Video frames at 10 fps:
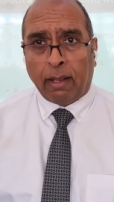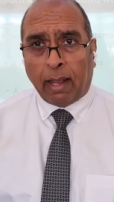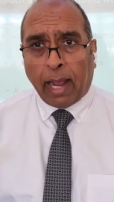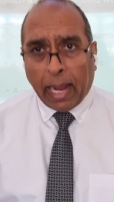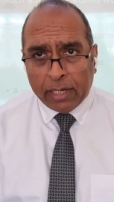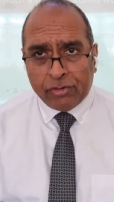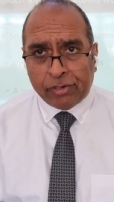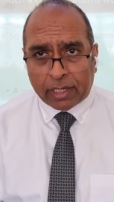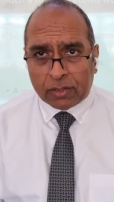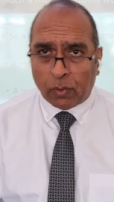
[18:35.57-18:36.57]
hydrogen
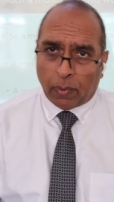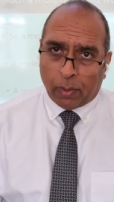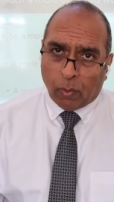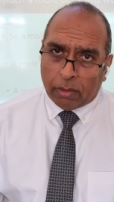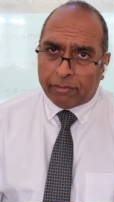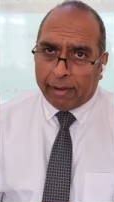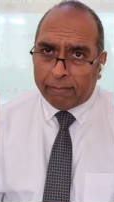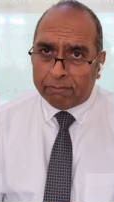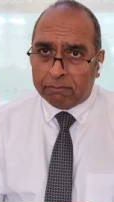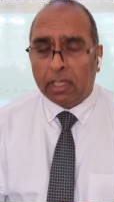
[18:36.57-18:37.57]
atom will weigh 1
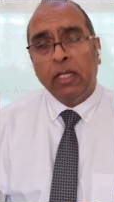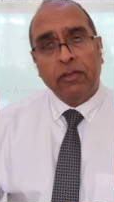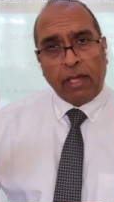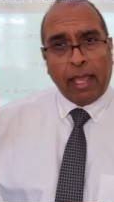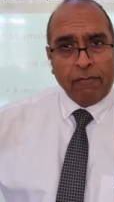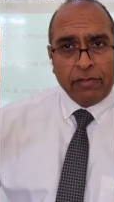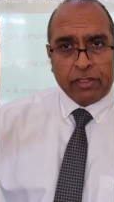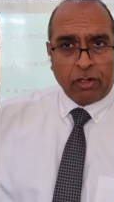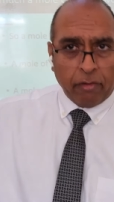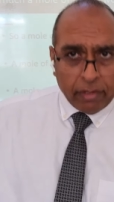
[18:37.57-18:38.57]
gram. The
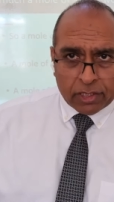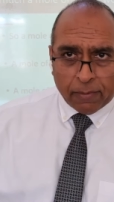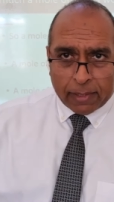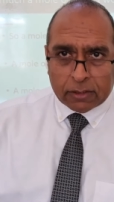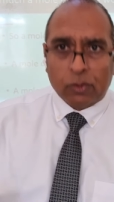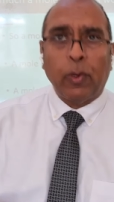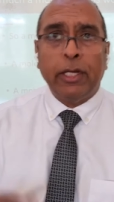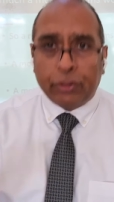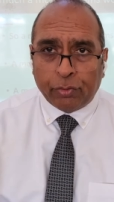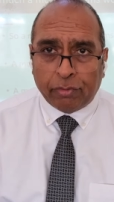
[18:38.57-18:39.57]
heaviest Lawrencium atoms weigh
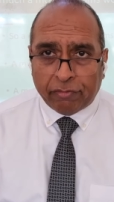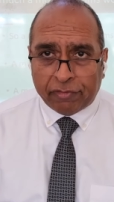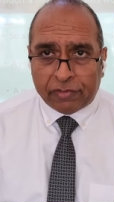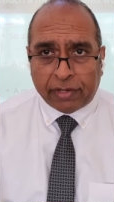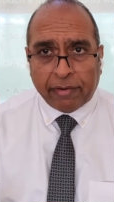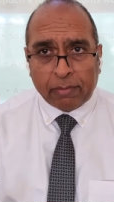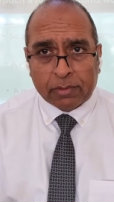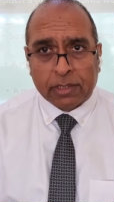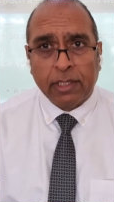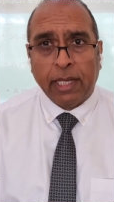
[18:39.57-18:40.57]
250
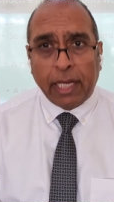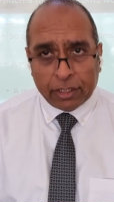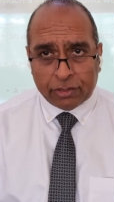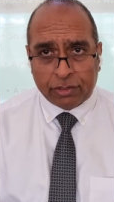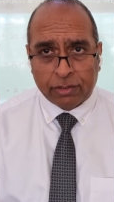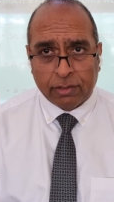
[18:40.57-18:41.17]
grams-ish.